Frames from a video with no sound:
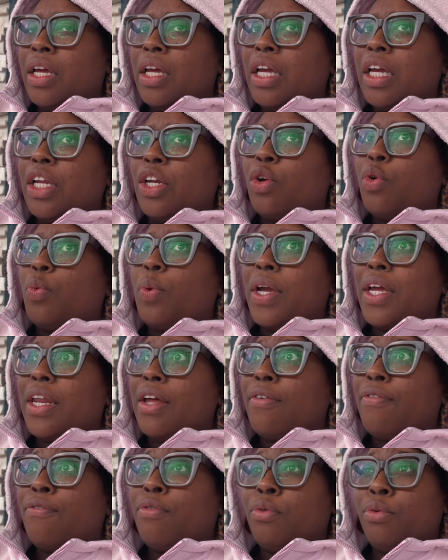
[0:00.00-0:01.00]
And the way
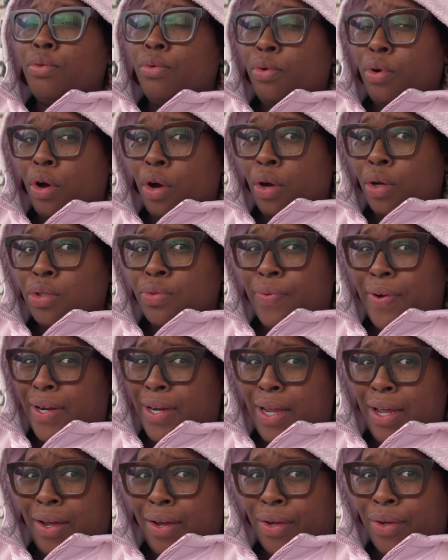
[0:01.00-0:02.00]
that food costs right
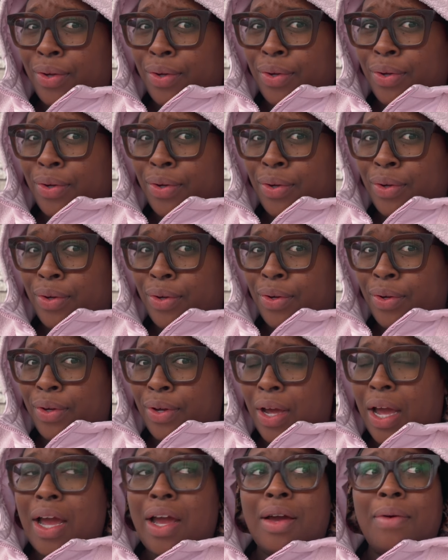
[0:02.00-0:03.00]
now,
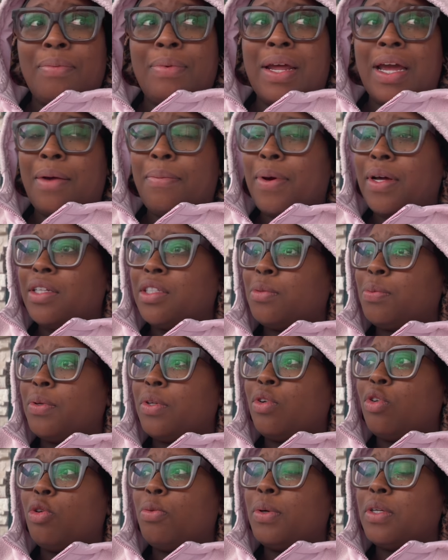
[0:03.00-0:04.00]
I am not about to spend
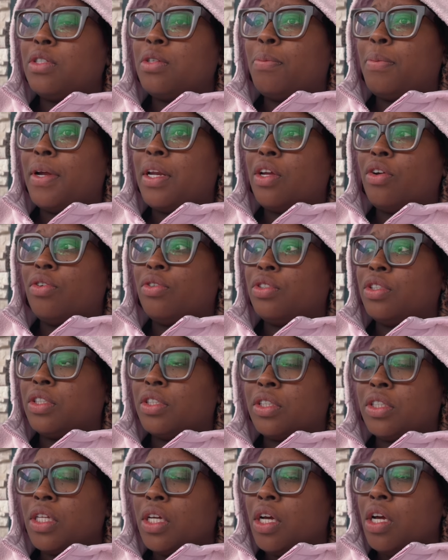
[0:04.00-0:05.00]
a whole bunch of money on
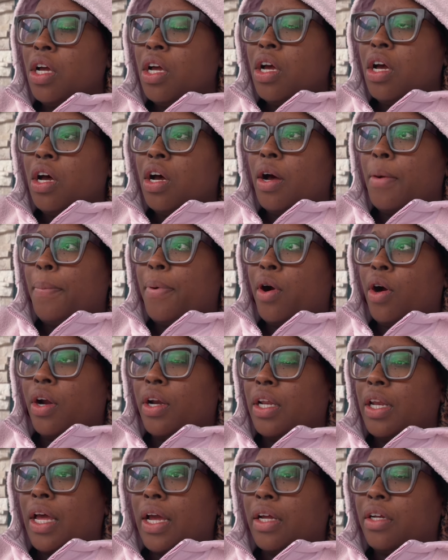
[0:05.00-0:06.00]
just a
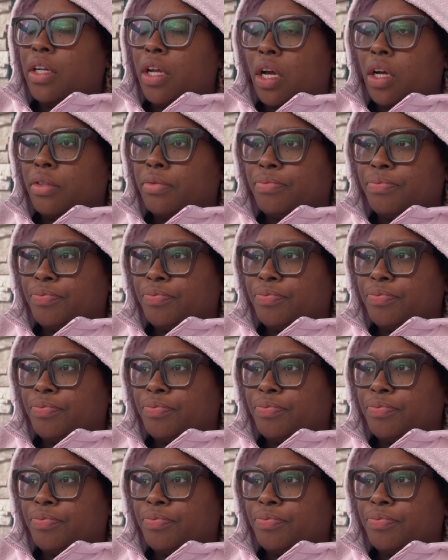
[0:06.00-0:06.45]
party like nah.